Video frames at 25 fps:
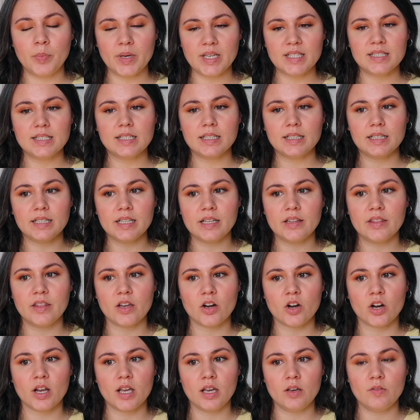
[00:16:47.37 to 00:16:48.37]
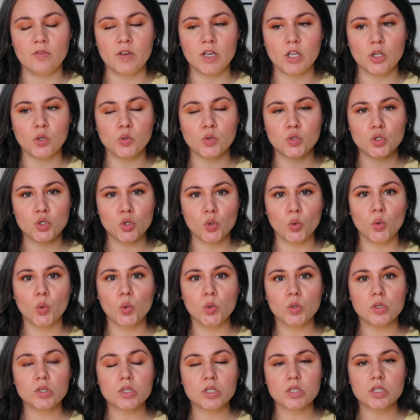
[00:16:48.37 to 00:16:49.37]
basically they're giving you
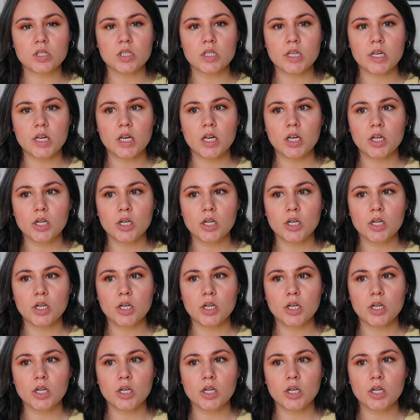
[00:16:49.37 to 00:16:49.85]
tools